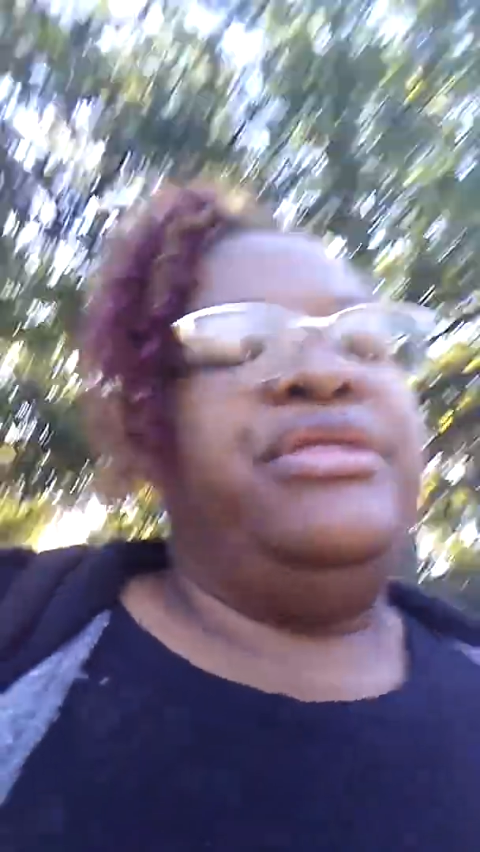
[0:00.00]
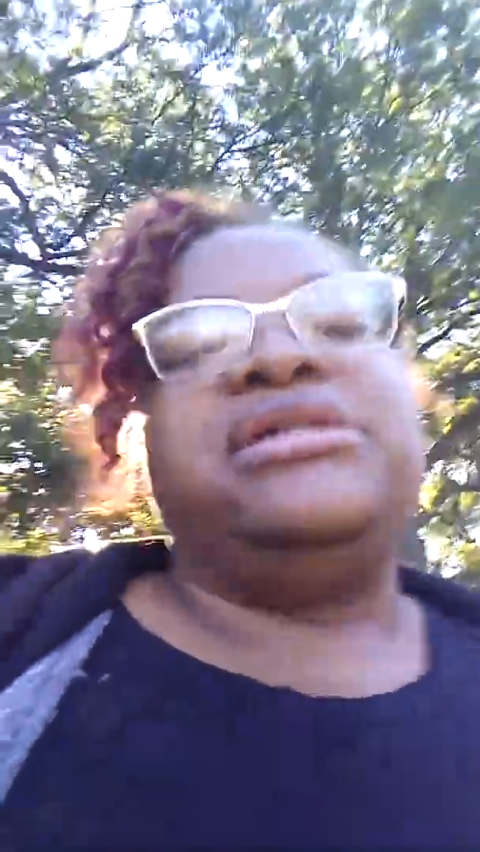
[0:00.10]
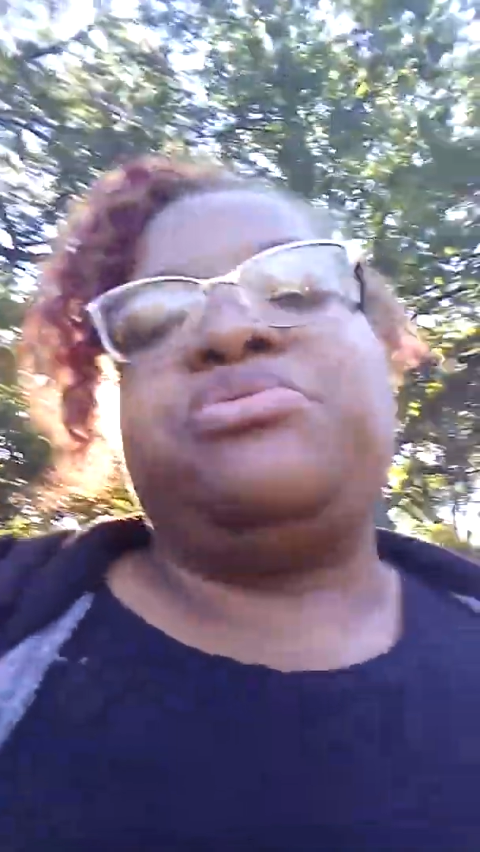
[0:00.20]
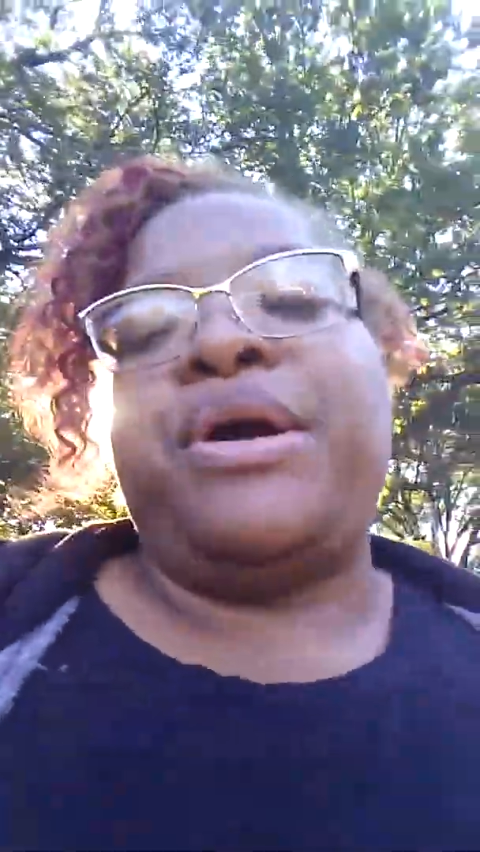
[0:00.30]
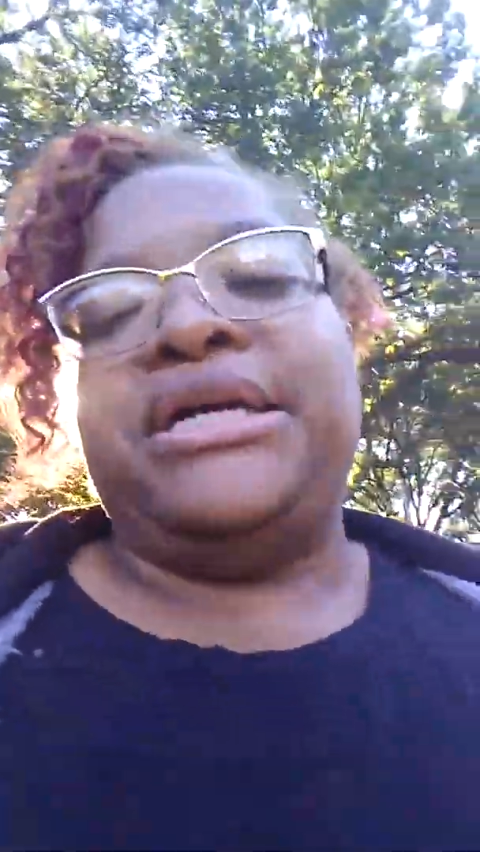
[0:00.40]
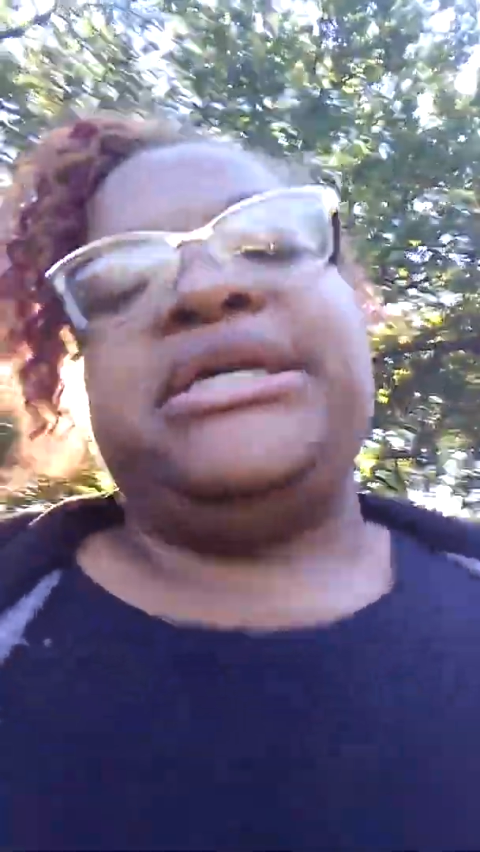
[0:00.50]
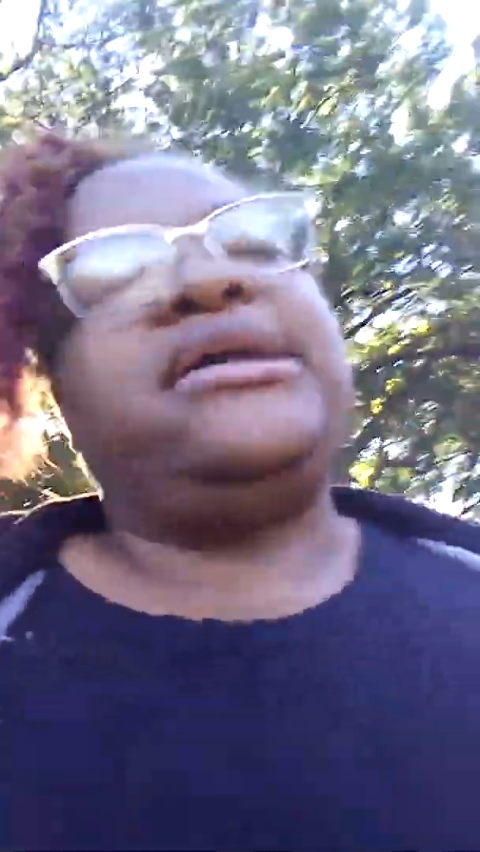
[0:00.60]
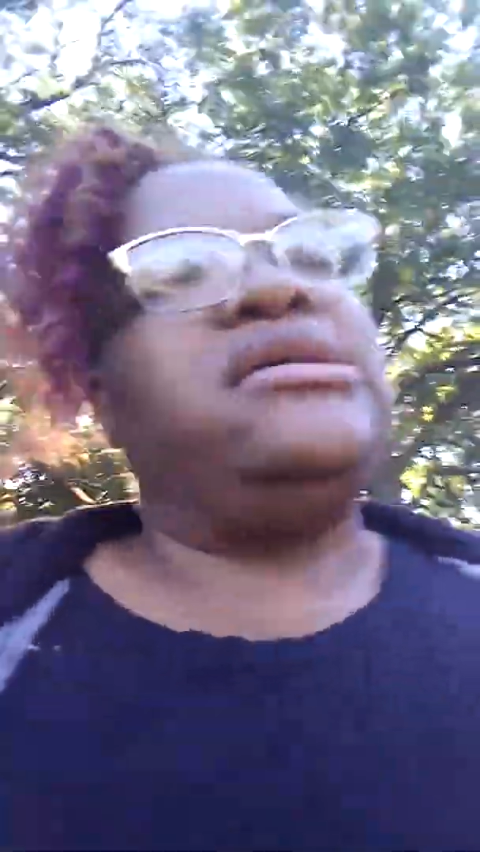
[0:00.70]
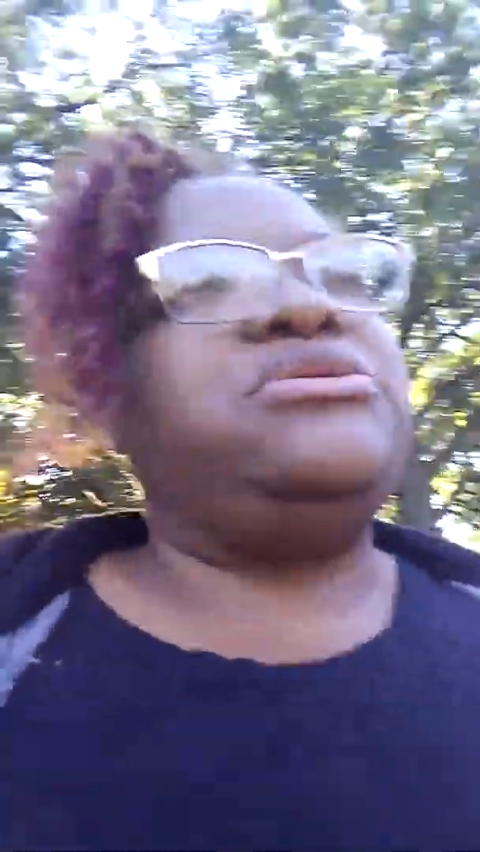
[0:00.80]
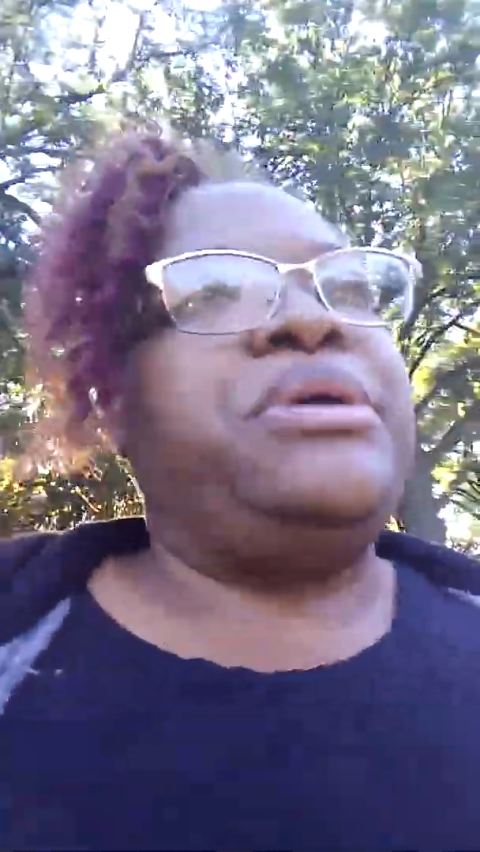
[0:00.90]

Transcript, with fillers: this project as